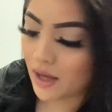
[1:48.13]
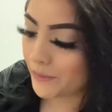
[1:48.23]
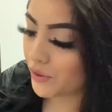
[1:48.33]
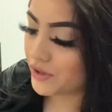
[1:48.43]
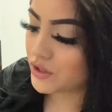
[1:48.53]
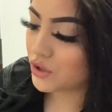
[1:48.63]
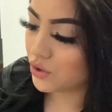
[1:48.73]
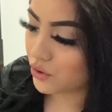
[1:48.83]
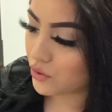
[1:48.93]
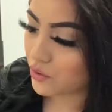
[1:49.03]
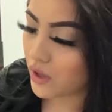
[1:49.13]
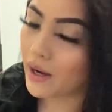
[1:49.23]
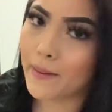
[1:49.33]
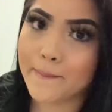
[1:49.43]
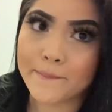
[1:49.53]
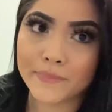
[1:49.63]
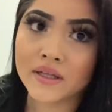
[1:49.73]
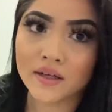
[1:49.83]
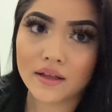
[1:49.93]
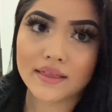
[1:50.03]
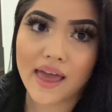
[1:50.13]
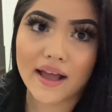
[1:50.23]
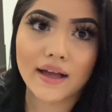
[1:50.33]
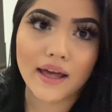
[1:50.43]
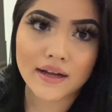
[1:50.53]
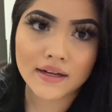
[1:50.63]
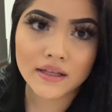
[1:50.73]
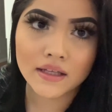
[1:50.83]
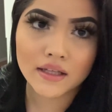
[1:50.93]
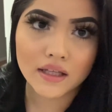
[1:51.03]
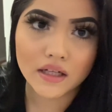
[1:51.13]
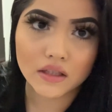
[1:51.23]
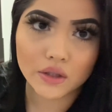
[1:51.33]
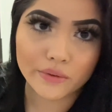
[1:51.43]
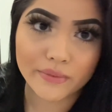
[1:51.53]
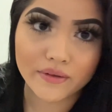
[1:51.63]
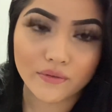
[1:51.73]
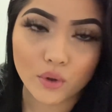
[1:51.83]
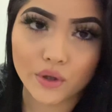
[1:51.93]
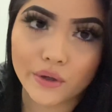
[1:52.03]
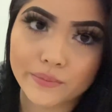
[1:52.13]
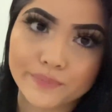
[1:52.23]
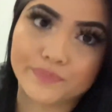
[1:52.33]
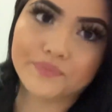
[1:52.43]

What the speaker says: I'm going to cook that carne in a little bit of oil.